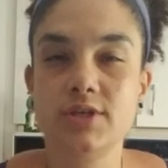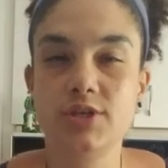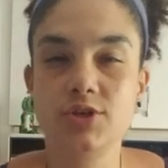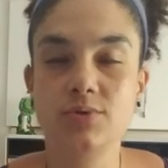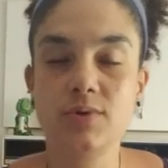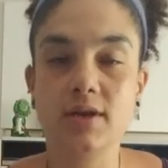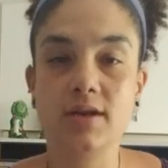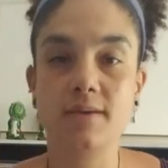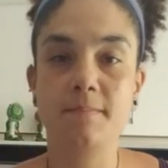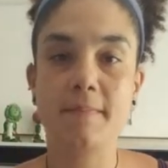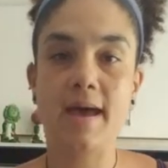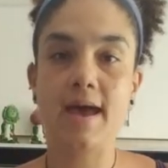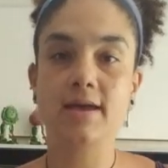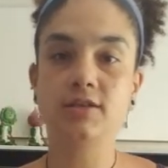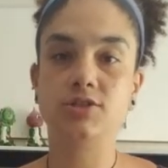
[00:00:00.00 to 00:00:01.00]
And you can
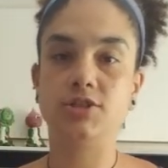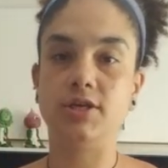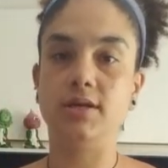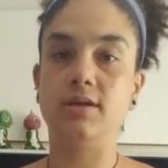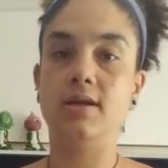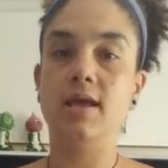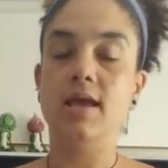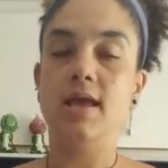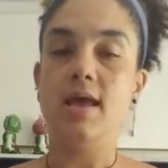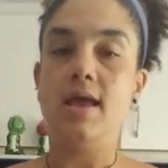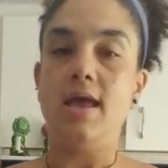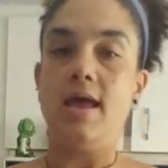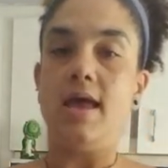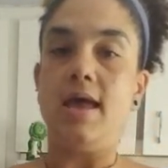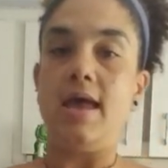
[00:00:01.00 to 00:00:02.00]
imagine
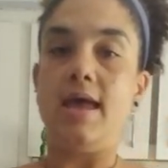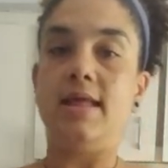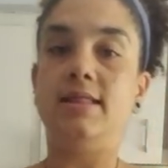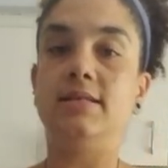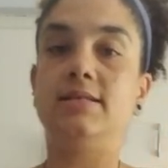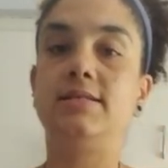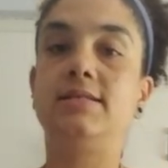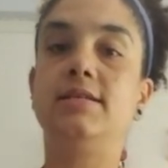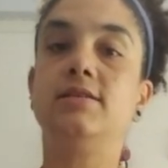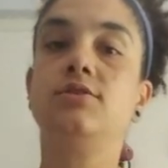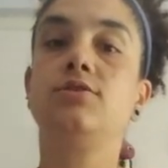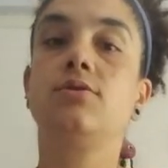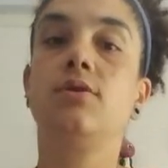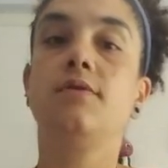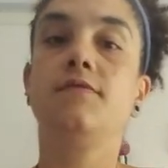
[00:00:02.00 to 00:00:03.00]
in the
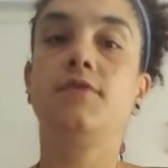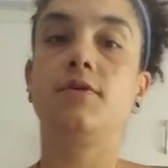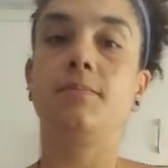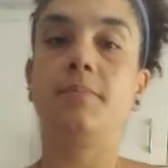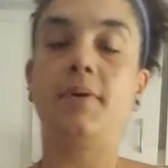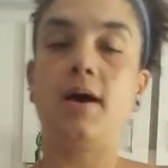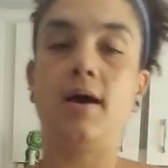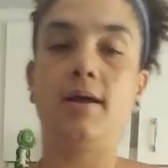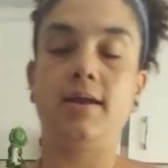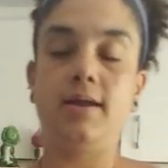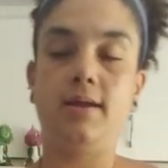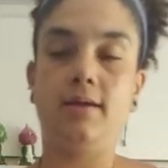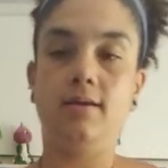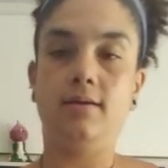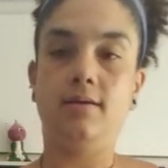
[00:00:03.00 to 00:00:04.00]
center of your body